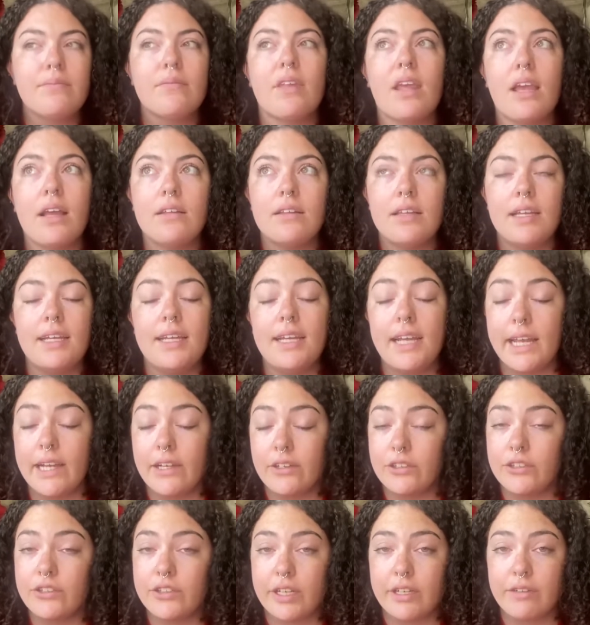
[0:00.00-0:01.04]
I'll let it
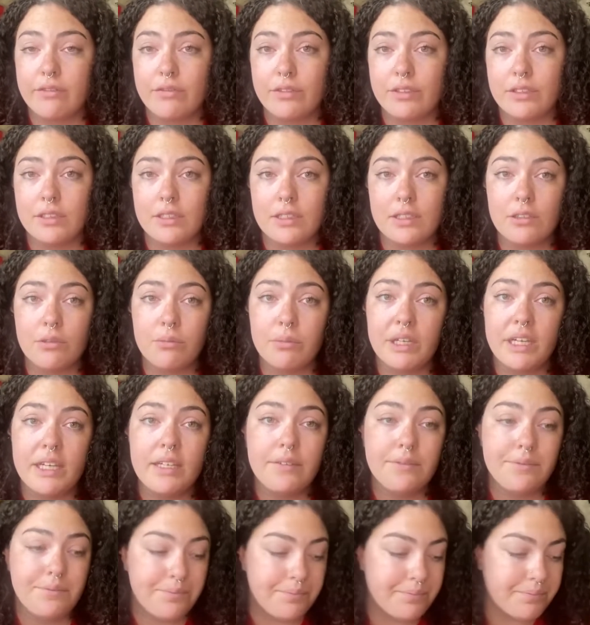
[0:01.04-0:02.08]
air dry for a little bit.
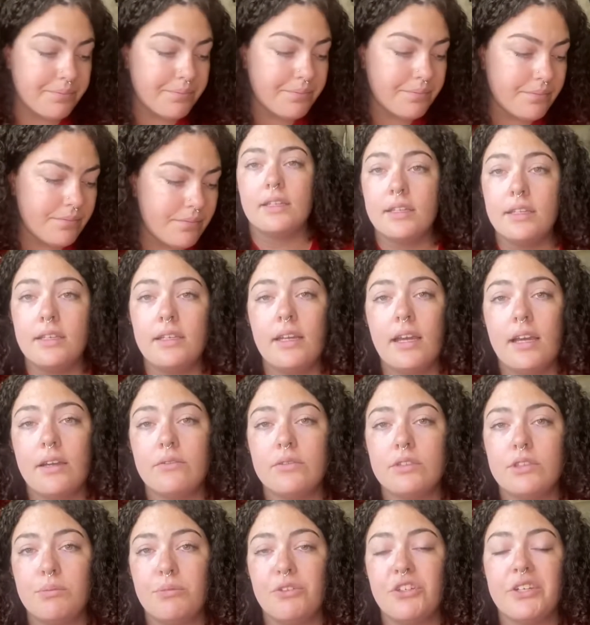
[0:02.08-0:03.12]
Then I will
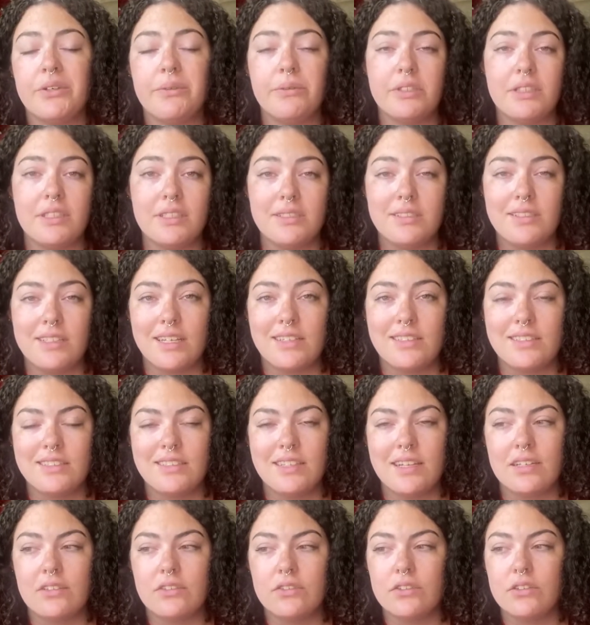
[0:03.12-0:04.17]
spray it with
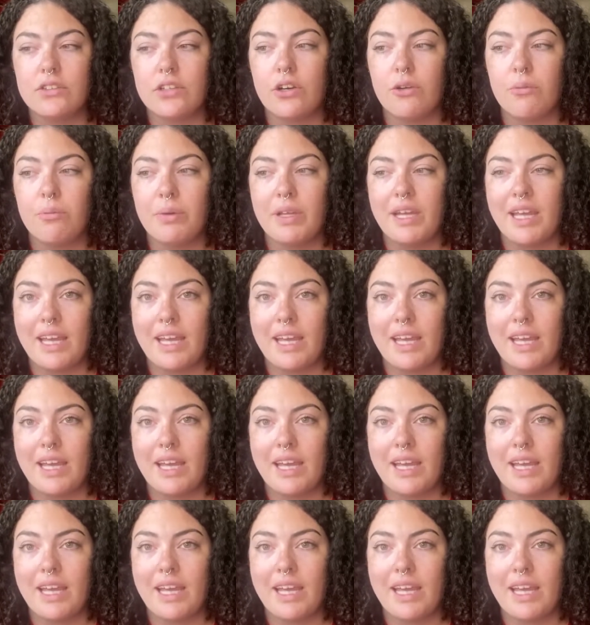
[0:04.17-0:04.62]
insecticidal soap